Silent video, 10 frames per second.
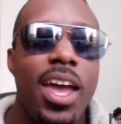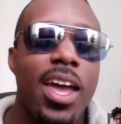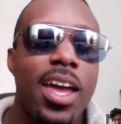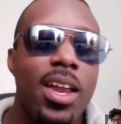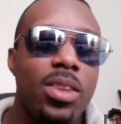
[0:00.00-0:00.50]

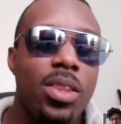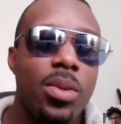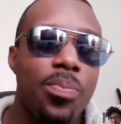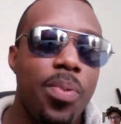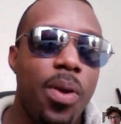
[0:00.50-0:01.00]
and
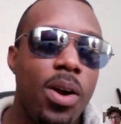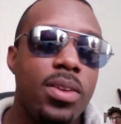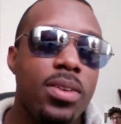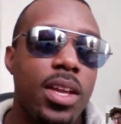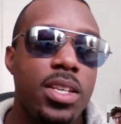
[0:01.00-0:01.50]
the
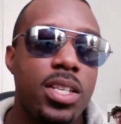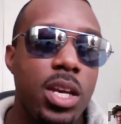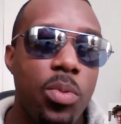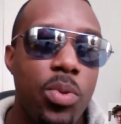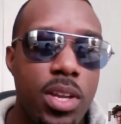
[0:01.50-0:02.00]
parts that
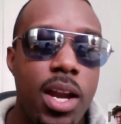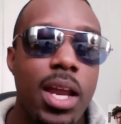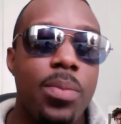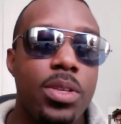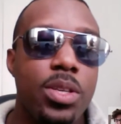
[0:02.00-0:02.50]
she was not
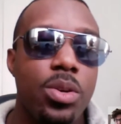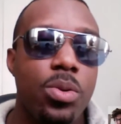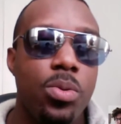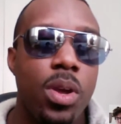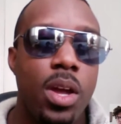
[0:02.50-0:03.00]
able
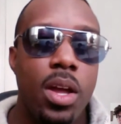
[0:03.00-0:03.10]
to